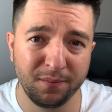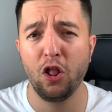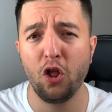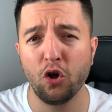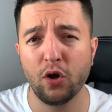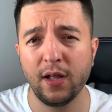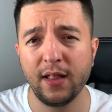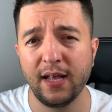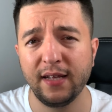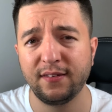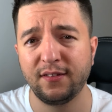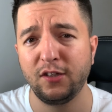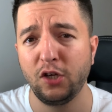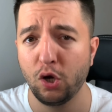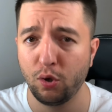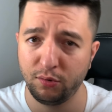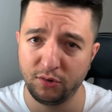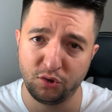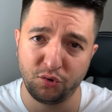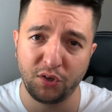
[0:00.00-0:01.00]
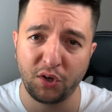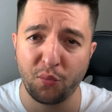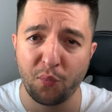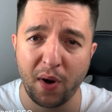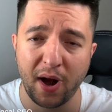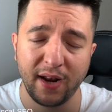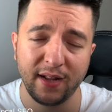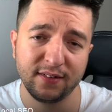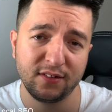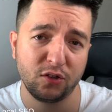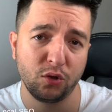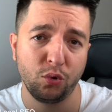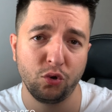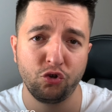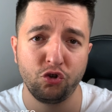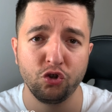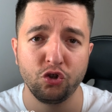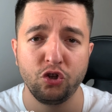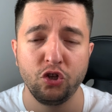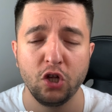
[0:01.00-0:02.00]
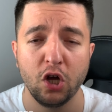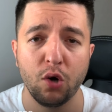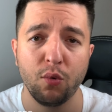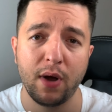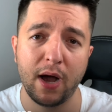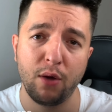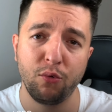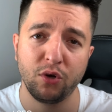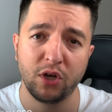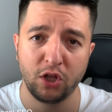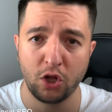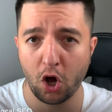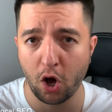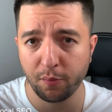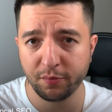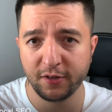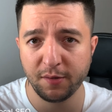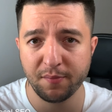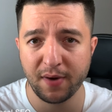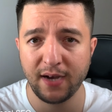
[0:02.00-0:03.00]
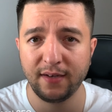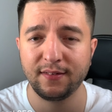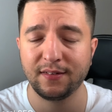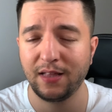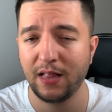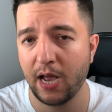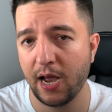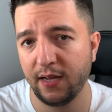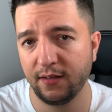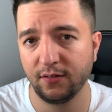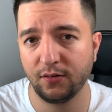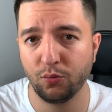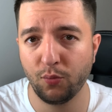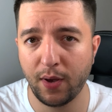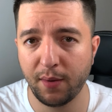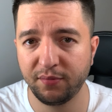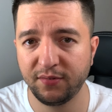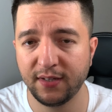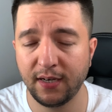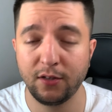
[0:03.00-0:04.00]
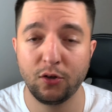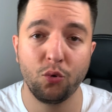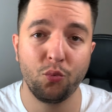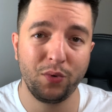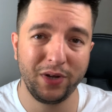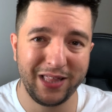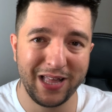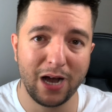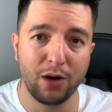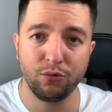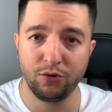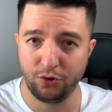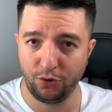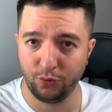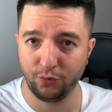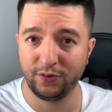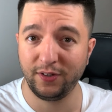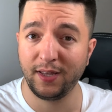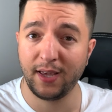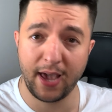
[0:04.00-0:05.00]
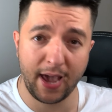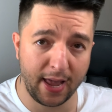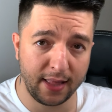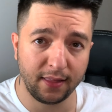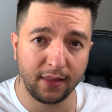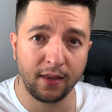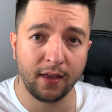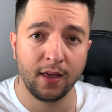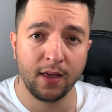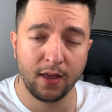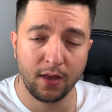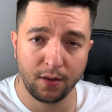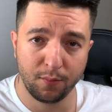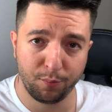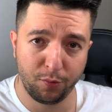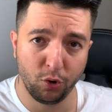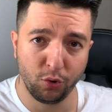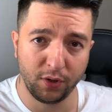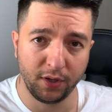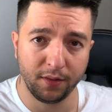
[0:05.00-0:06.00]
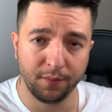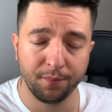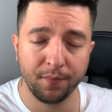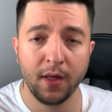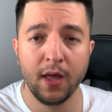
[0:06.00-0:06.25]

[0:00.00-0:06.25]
Local SEO is required, so you should know how you can optimize clients' website without using any plugin.